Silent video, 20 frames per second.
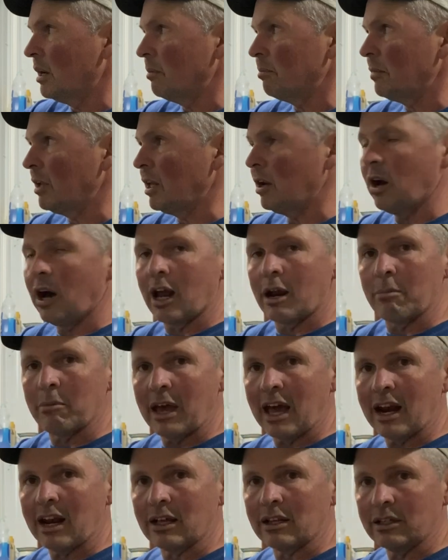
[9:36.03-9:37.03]
it
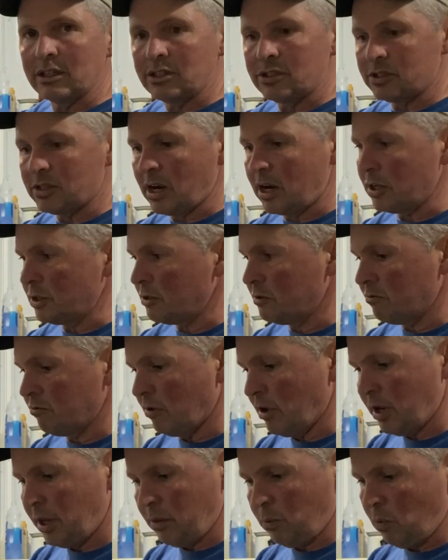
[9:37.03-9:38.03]
automatically starts
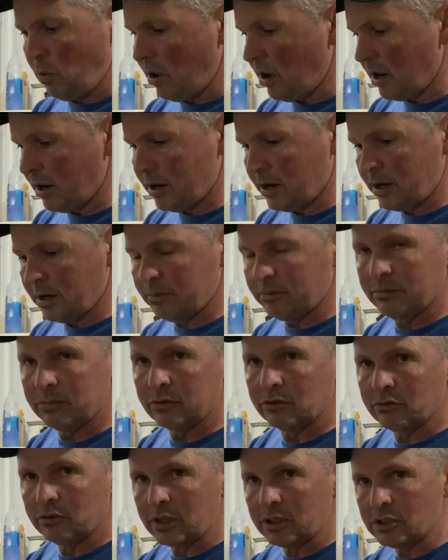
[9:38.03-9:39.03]
running water,
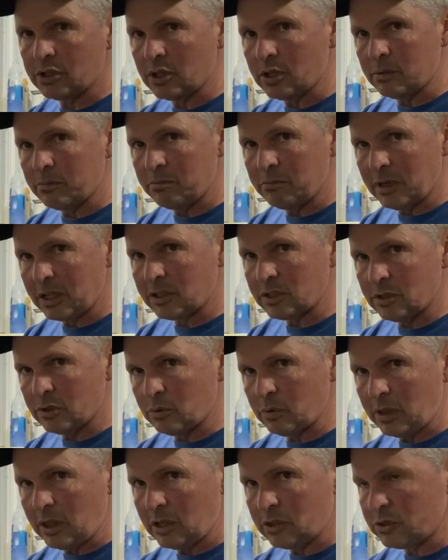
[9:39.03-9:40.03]
mixes
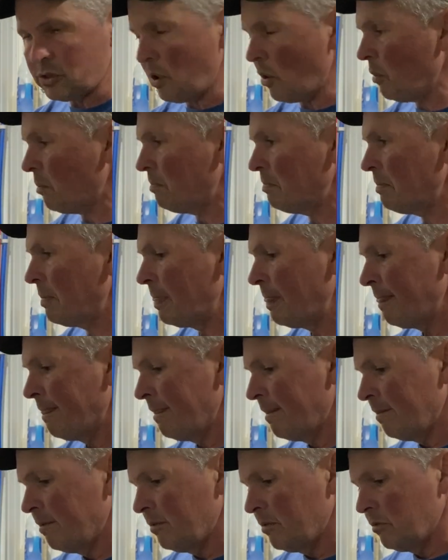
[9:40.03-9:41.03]
with the soap,
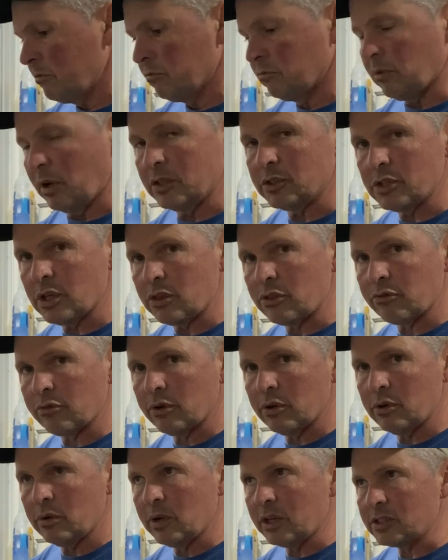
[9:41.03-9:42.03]
runs it
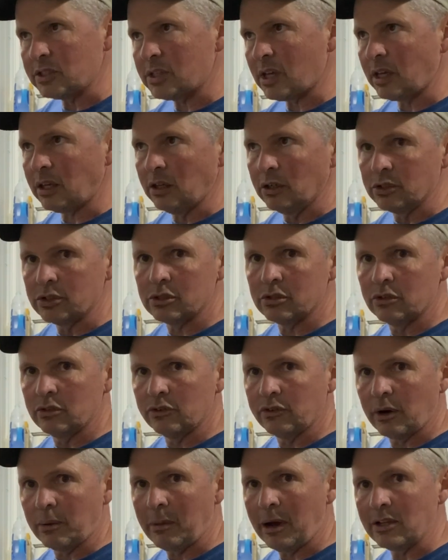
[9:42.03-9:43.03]
through. It cycles through
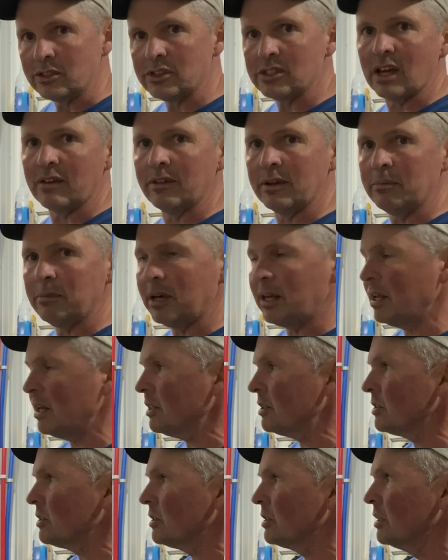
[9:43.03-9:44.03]
for about 7
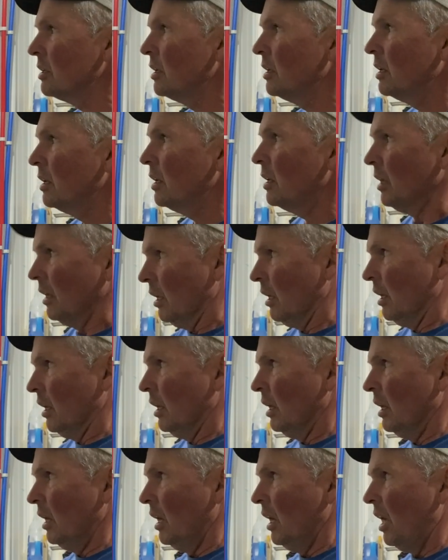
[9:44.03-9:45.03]
minutes.
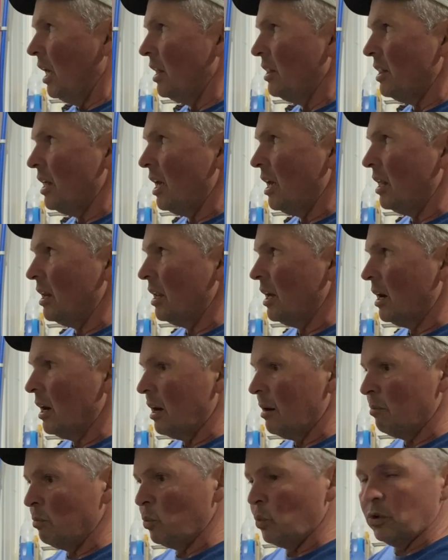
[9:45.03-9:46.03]
And then
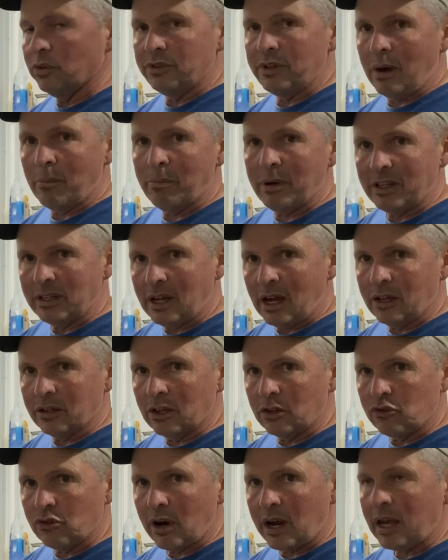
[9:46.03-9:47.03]
we'll dump it down the
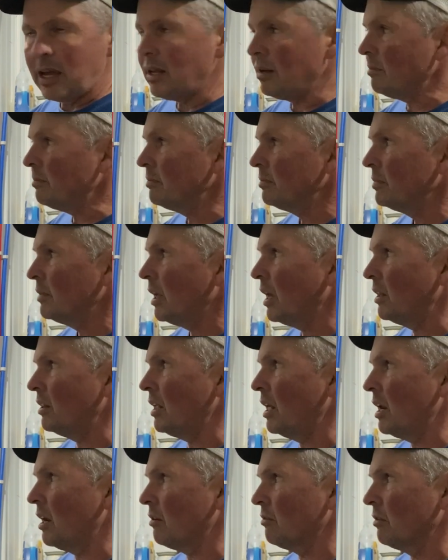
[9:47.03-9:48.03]
drain, and
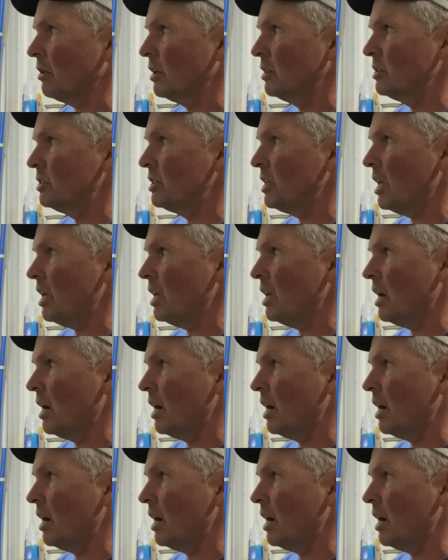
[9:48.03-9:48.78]
then it runs it